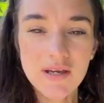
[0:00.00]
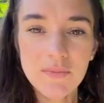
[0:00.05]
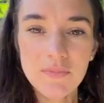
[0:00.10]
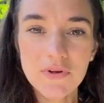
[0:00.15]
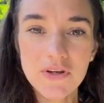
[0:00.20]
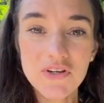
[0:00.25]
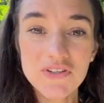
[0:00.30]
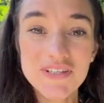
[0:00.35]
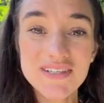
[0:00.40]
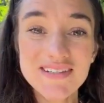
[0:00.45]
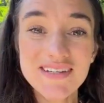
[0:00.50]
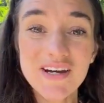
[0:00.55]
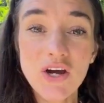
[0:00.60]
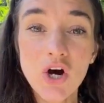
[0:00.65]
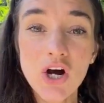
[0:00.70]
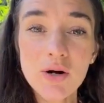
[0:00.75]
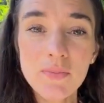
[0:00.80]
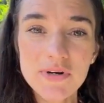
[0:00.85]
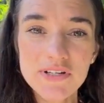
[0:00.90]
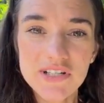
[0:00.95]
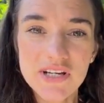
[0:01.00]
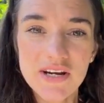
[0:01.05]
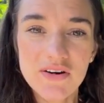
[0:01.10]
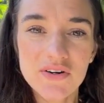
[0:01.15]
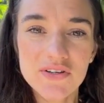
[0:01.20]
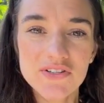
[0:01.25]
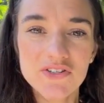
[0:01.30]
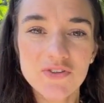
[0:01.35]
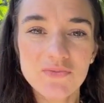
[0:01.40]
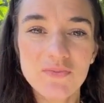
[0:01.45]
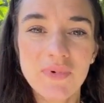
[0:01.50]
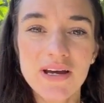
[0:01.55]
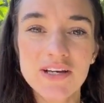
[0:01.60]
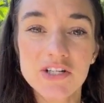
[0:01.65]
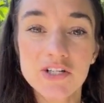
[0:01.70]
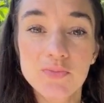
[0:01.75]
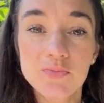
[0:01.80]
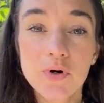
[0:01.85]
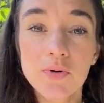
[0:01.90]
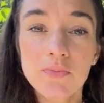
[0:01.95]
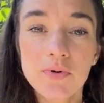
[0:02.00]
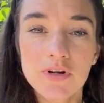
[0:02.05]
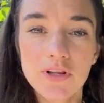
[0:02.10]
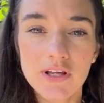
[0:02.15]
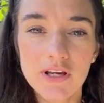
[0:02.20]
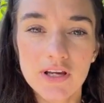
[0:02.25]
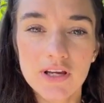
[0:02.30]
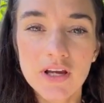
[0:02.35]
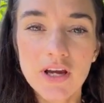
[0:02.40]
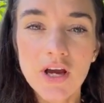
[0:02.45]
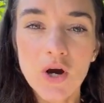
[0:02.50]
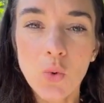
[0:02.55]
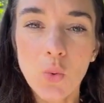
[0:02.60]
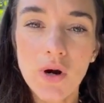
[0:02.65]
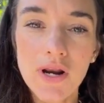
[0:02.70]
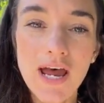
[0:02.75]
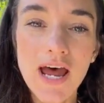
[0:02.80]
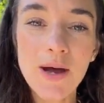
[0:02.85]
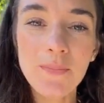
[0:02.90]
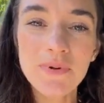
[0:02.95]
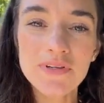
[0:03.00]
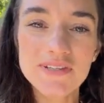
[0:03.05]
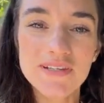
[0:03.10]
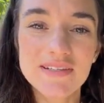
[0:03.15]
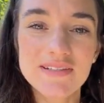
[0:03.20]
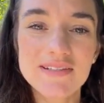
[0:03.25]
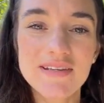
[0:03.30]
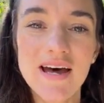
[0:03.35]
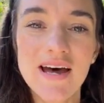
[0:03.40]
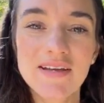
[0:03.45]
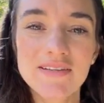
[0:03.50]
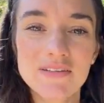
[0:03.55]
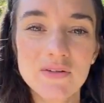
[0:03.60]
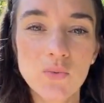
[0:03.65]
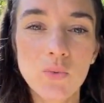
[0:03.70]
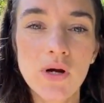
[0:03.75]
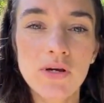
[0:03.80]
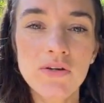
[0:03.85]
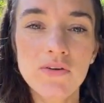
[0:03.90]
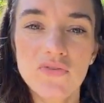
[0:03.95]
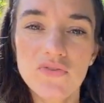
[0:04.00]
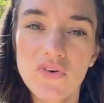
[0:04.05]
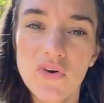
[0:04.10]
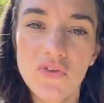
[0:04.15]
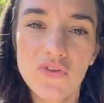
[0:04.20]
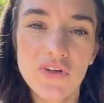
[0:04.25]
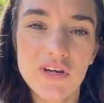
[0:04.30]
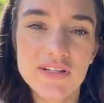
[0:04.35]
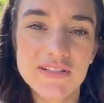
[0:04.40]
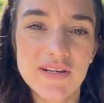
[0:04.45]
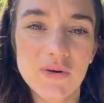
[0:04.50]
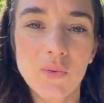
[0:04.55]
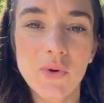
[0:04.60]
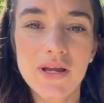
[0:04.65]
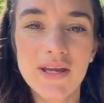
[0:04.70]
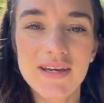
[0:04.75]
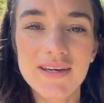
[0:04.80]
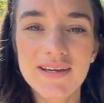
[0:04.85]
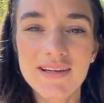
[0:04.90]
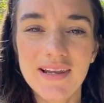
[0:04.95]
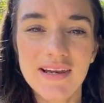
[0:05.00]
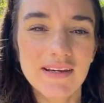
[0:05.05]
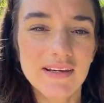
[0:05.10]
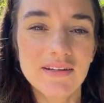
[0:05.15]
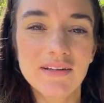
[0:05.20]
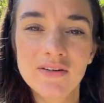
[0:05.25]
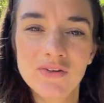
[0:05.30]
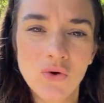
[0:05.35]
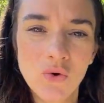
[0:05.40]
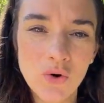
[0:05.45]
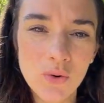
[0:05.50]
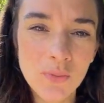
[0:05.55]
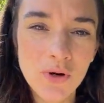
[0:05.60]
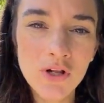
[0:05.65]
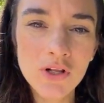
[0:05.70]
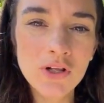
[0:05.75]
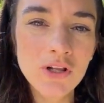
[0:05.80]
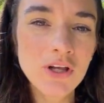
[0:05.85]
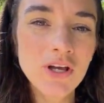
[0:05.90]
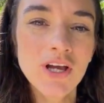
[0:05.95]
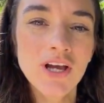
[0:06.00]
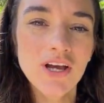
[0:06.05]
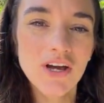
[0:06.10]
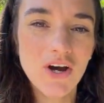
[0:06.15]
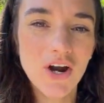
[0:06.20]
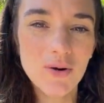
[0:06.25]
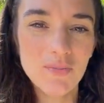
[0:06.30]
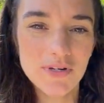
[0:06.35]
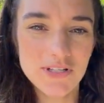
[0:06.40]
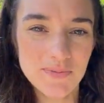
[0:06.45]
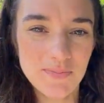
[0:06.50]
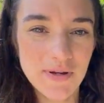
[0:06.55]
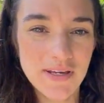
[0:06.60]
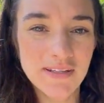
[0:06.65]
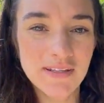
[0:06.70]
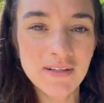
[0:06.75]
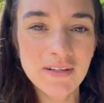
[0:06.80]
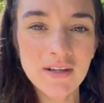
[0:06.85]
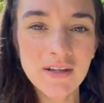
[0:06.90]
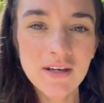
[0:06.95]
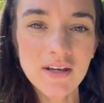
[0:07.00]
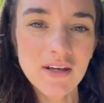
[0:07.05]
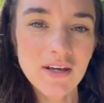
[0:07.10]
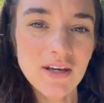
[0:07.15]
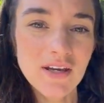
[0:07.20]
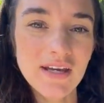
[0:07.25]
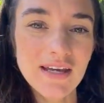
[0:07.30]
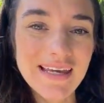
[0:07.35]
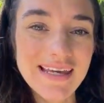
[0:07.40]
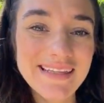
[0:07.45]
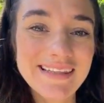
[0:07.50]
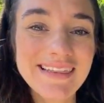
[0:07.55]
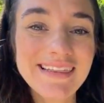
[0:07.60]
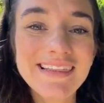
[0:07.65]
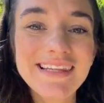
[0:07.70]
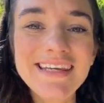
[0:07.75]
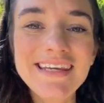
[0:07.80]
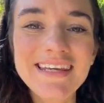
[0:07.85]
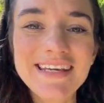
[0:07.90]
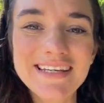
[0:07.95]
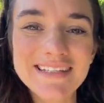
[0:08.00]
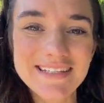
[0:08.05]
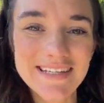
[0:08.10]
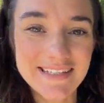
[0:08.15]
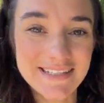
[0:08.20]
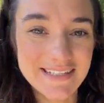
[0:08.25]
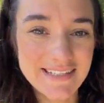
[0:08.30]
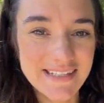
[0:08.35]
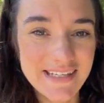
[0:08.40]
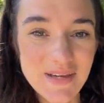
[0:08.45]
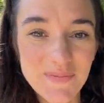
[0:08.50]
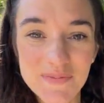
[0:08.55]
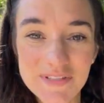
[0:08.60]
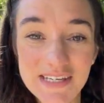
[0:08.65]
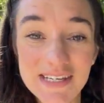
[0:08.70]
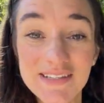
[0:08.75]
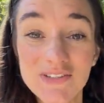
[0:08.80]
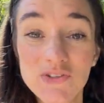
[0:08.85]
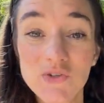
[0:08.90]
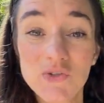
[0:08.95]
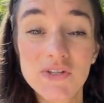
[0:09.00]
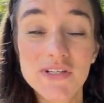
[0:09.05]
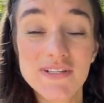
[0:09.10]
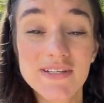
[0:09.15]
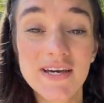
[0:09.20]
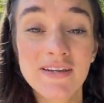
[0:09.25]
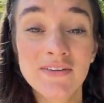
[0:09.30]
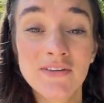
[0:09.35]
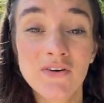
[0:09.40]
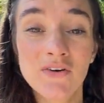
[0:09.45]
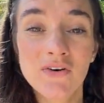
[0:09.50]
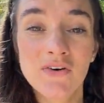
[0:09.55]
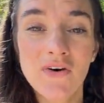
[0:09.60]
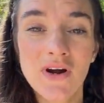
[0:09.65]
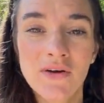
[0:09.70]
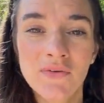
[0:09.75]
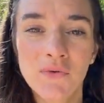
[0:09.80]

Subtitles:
Because since the garbage here is not managed properly, what happens is that when you throw things away, like in the normal garbage bin, it leaks, it seeps into this underground